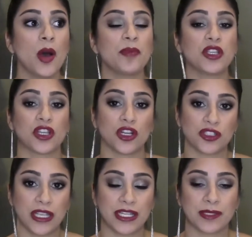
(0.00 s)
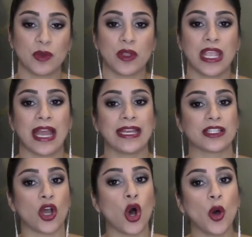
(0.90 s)
but you can also get a smoky eye, and
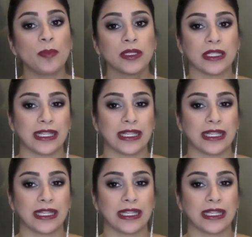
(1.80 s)
it's all,